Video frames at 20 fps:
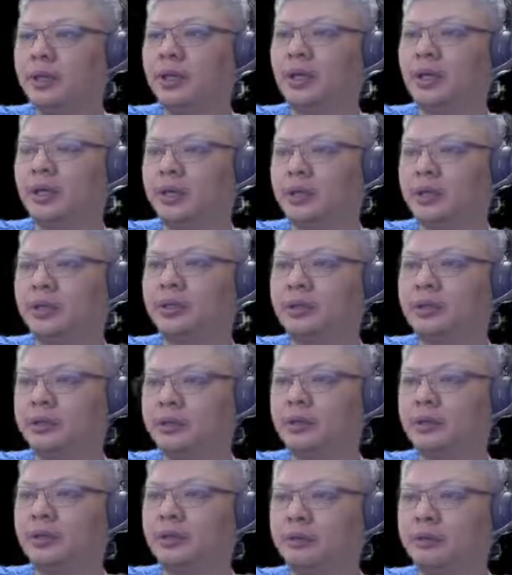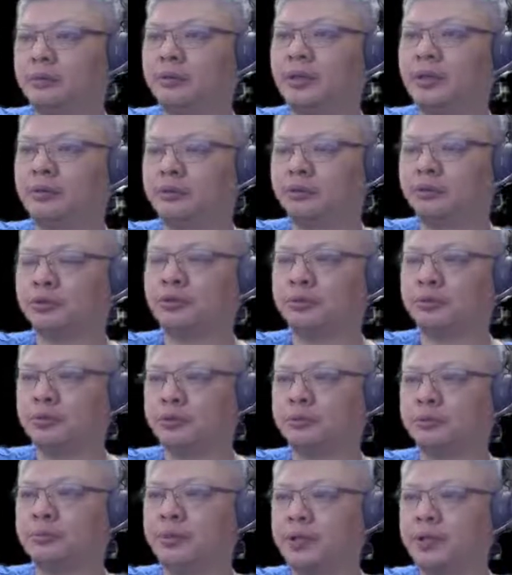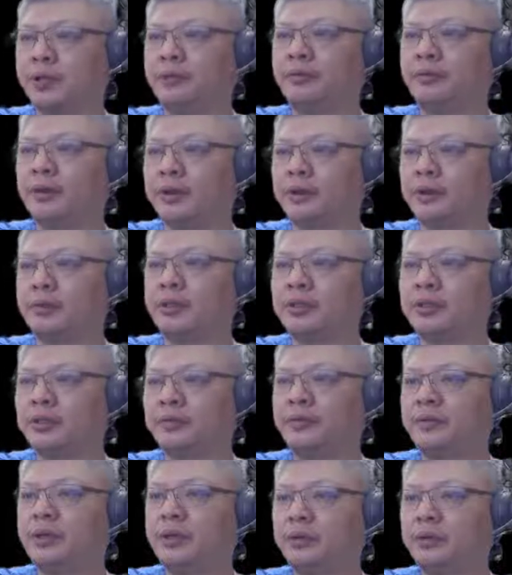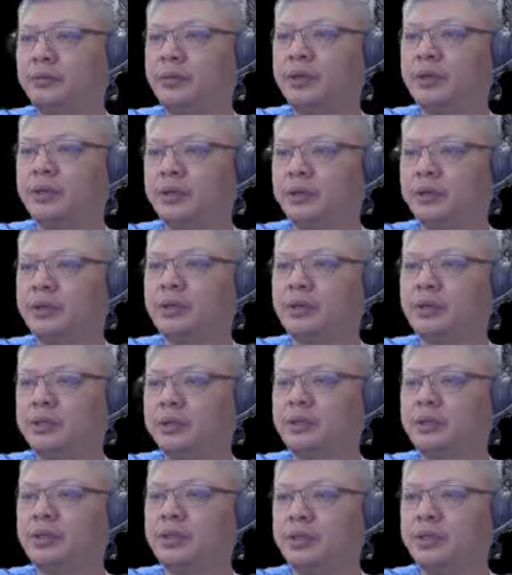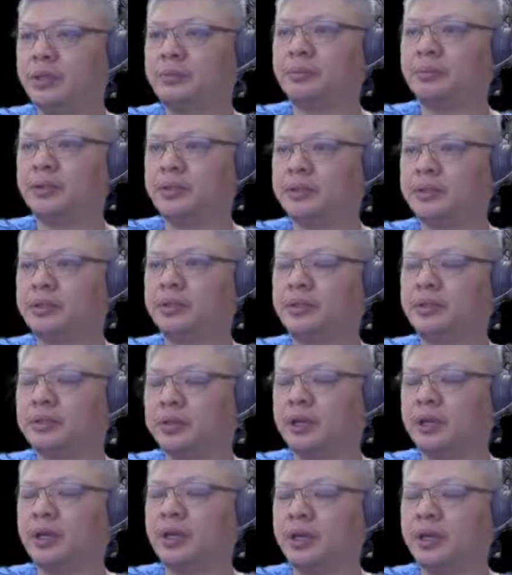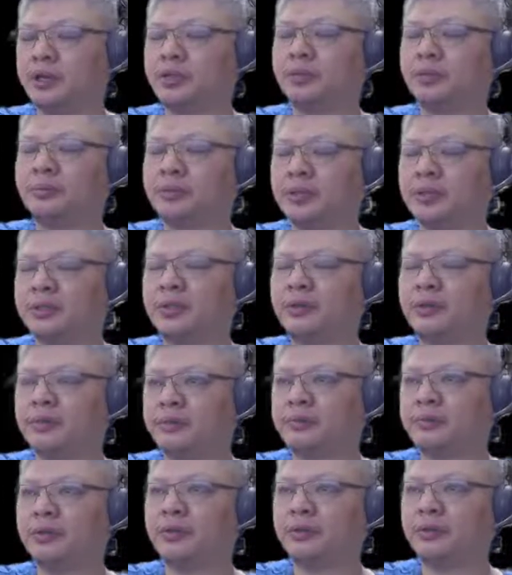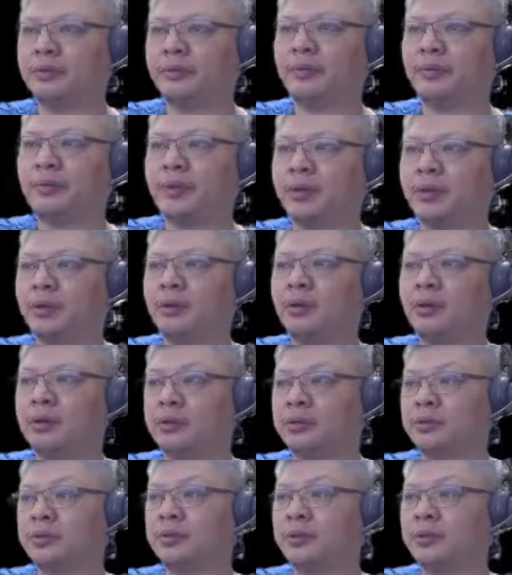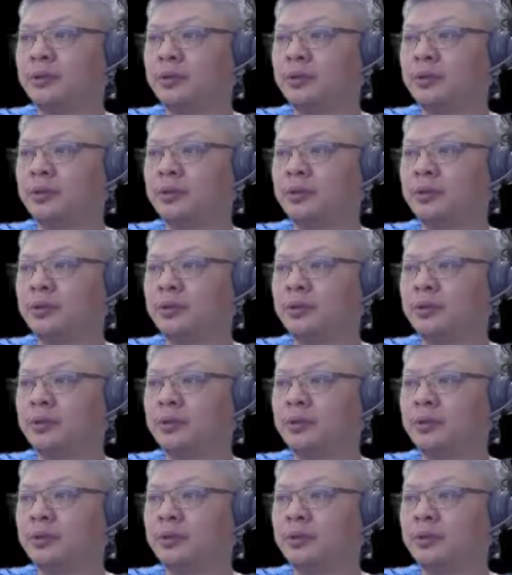And red will choose to play very aggressively with h8 plus 7 for the riverbank horse.